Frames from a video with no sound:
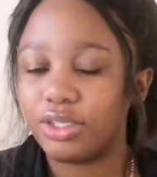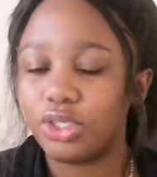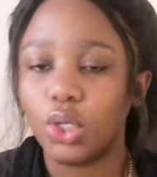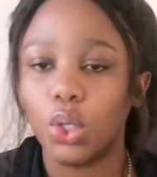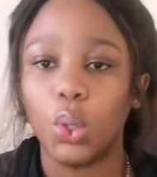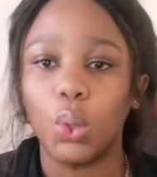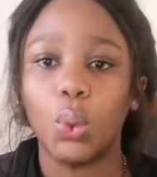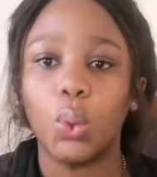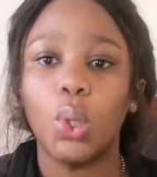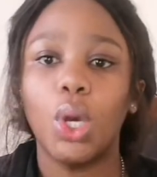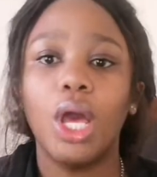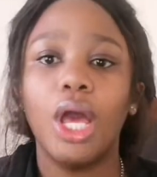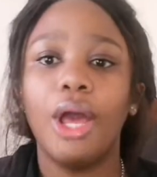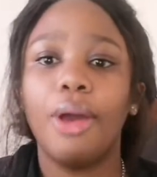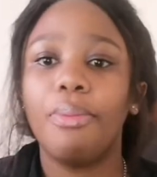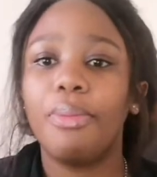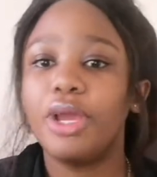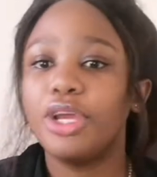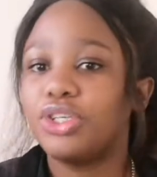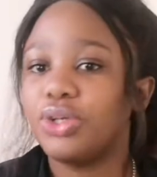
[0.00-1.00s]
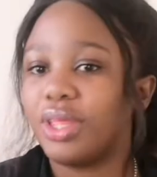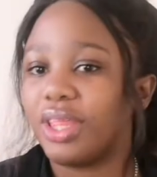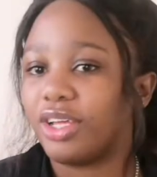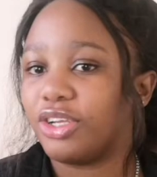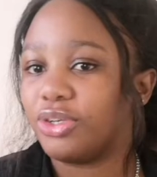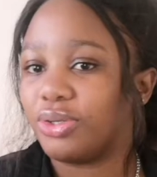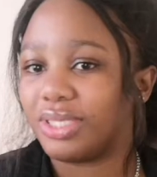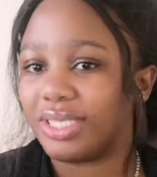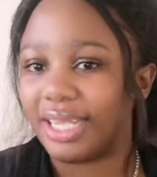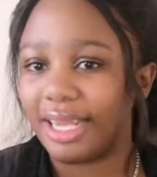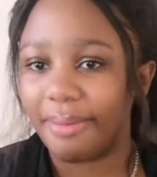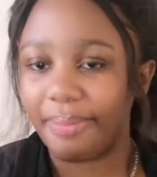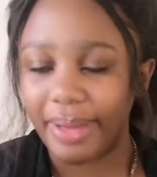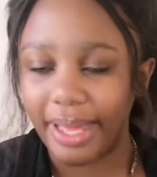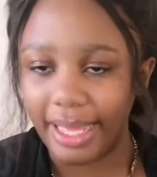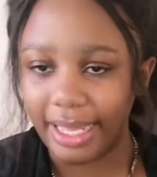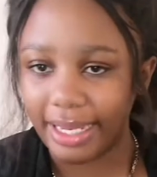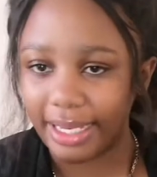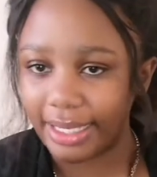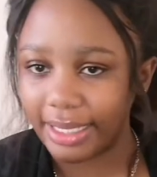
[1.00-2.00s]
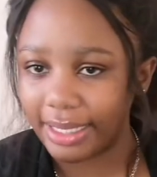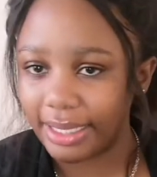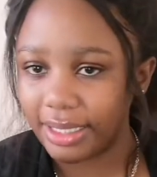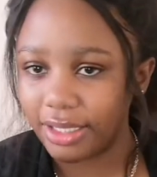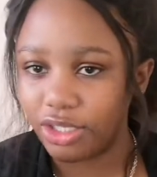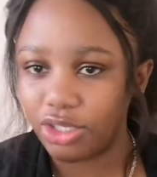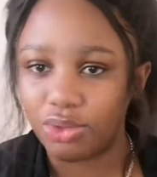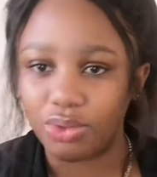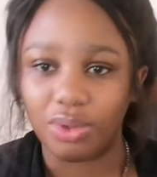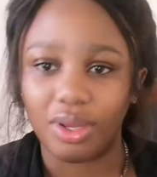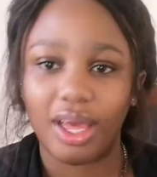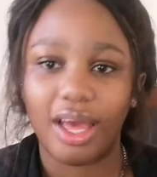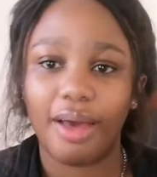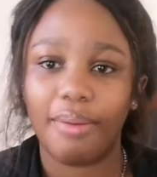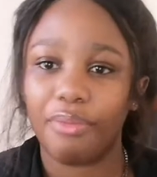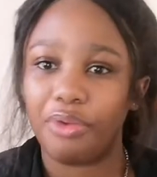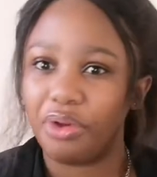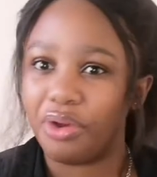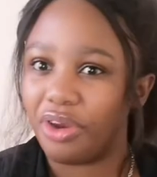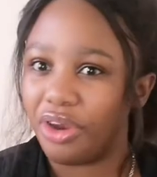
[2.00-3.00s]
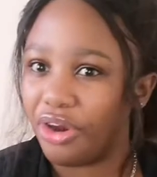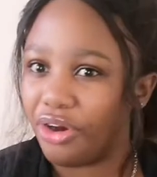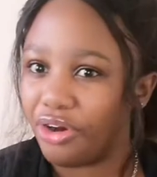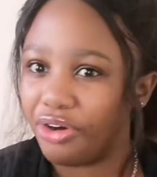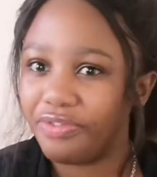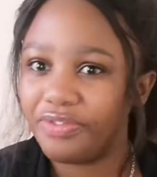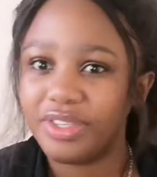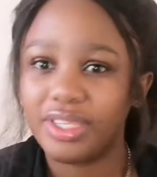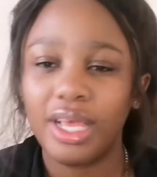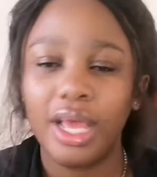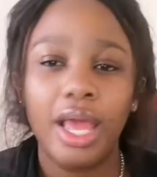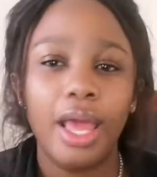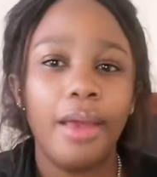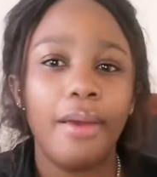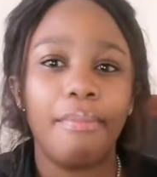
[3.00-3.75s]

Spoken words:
So make sure that you sleep early to calm your nerves.